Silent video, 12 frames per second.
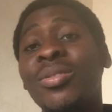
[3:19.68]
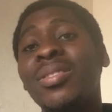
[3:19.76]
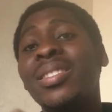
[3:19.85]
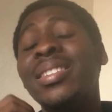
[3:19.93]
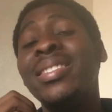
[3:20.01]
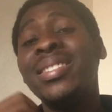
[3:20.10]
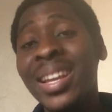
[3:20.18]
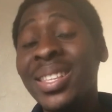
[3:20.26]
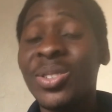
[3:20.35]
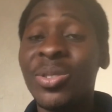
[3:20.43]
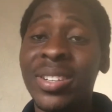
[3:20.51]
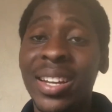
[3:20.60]
ninth
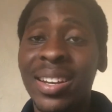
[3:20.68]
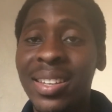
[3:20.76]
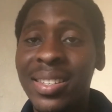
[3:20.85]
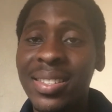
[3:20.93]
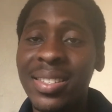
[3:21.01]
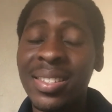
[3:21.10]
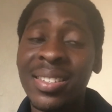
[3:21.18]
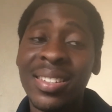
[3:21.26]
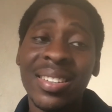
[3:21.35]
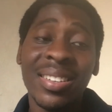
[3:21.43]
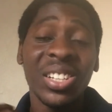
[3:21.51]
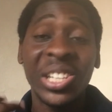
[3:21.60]
on the list,
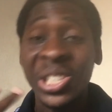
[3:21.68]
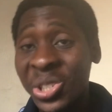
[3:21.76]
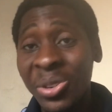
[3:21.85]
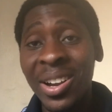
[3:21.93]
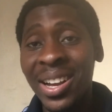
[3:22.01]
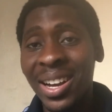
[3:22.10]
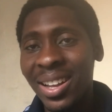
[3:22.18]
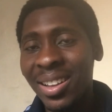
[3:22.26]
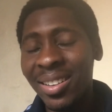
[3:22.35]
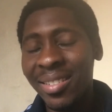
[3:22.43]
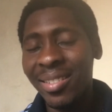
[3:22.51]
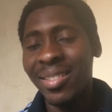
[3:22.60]
Shocker,
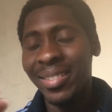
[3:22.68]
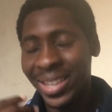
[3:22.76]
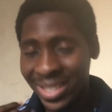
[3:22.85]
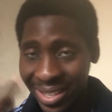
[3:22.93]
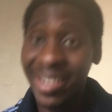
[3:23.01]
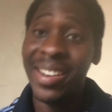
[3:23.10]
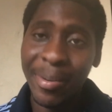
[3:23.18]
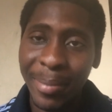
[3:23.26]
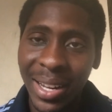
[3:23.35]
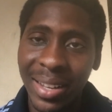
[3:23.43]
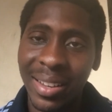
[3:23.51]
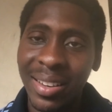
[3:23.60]
is another
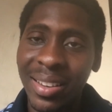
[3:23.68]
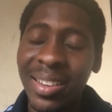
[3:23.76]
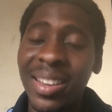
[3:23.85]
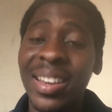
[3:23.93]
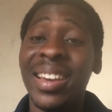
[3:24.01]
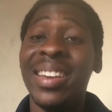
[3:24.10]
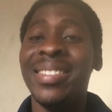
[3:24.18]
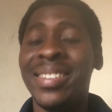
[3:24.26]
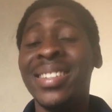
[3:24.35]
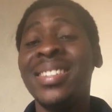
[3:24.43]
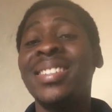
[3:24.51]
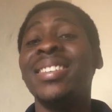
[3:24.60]
bank, and
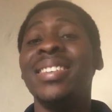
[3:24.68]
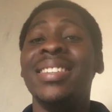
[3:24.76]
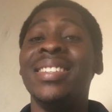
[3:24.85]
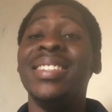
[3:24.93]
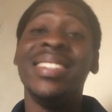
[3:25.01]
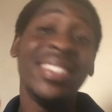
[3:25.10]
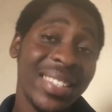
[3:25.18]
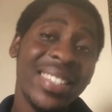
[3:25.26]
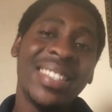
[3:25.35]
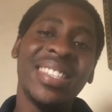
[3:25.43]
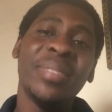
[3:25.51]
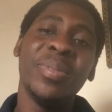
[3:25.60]
this is
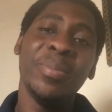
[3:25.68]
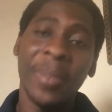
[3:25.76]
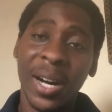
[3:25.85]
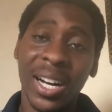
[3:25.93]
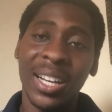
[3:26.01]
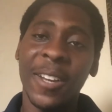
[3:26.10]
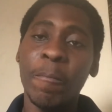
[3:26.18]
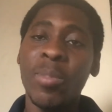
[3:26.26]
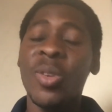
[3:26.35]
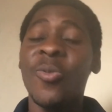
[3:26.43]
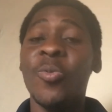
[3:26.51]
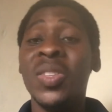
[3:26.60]
GCB Bank
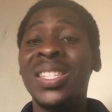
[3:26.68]
with a